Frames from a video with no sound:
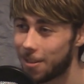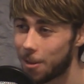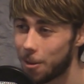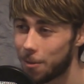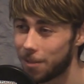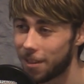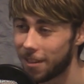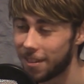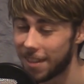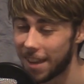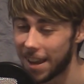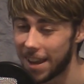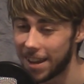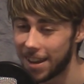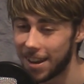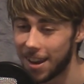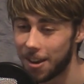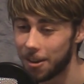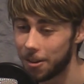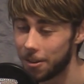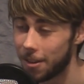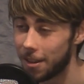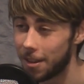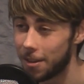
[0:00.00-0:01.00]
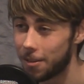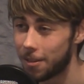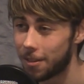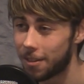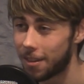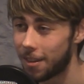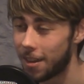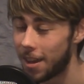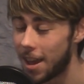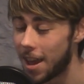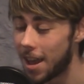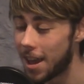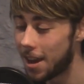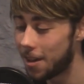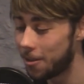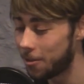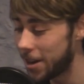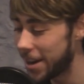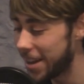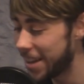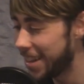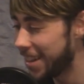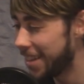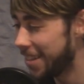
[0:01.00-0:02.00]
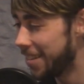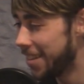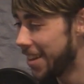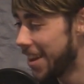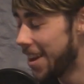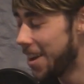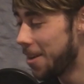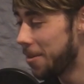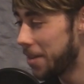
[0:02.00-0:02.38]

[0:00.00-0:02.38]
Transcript: stuff to say. It was real.